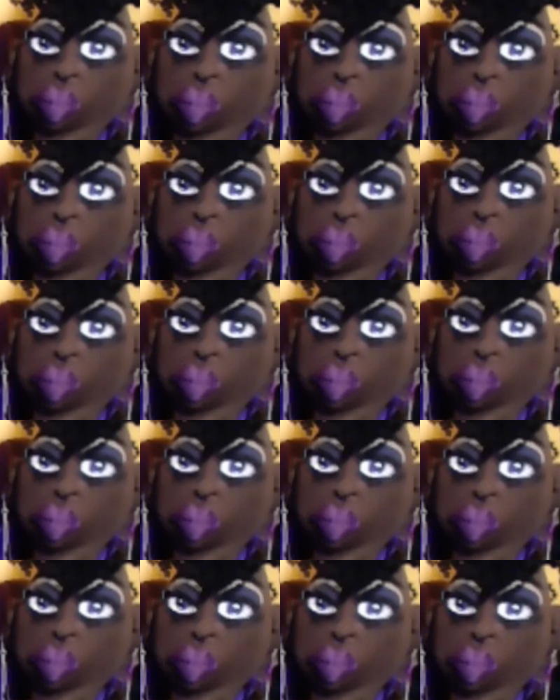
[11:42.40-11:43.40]

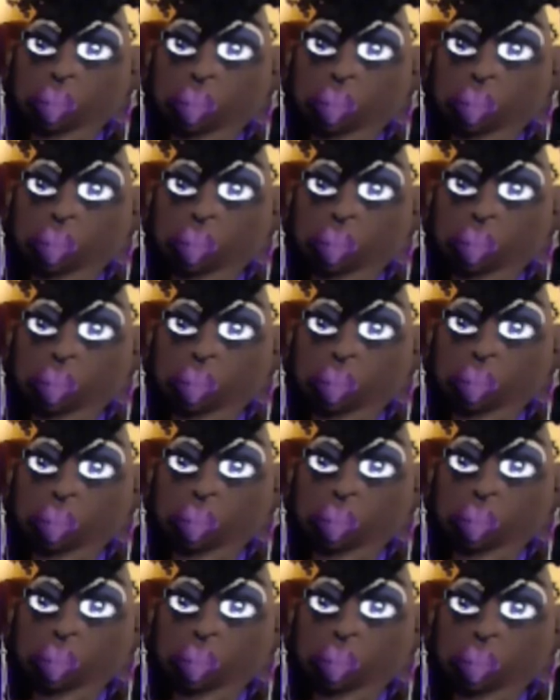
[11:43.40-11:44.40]

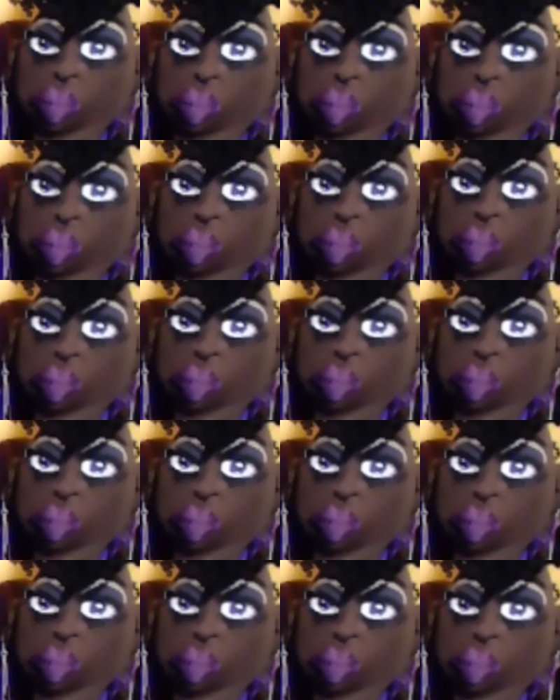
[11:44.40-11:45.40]

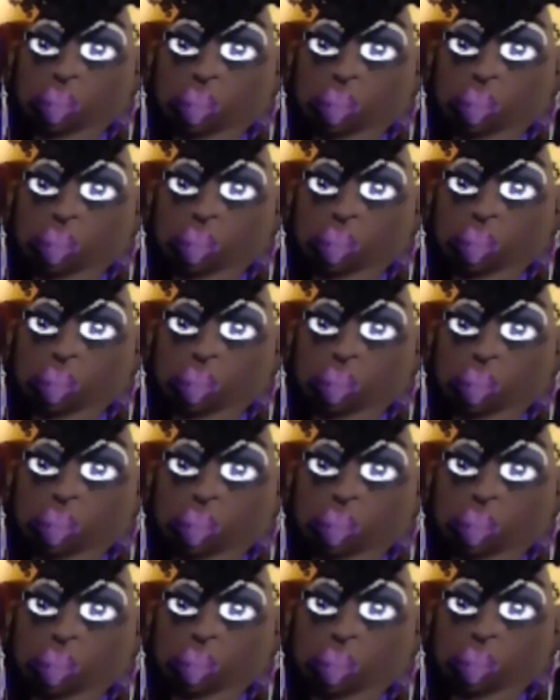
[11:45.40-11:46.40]

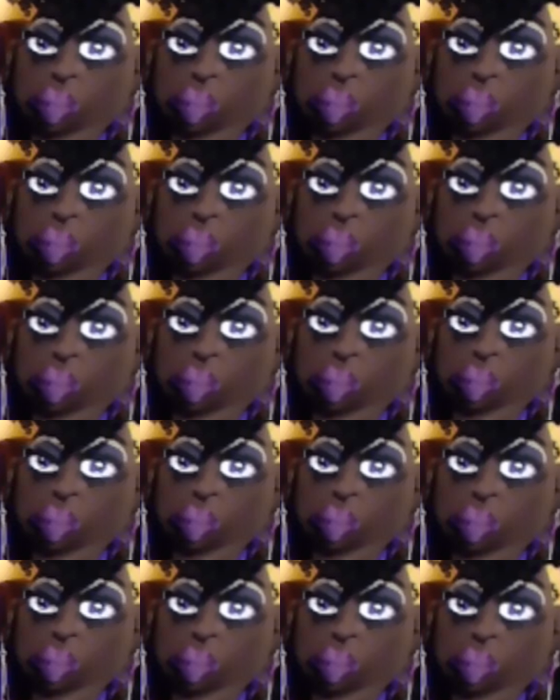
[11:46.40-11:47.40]

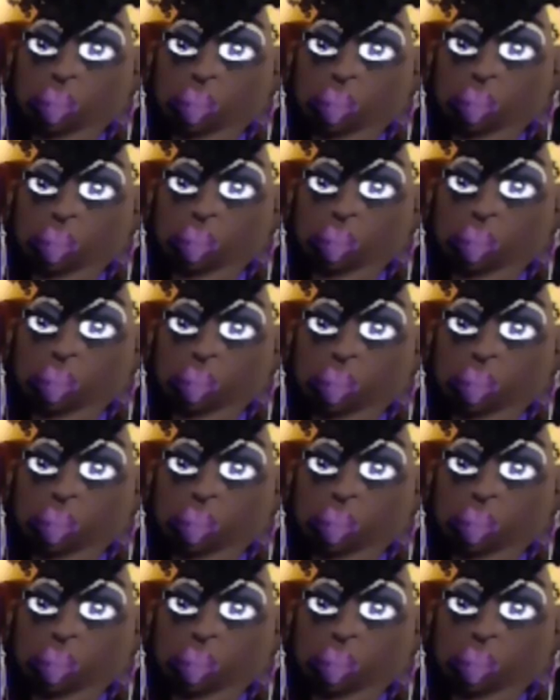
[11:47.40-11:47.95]
[no speech]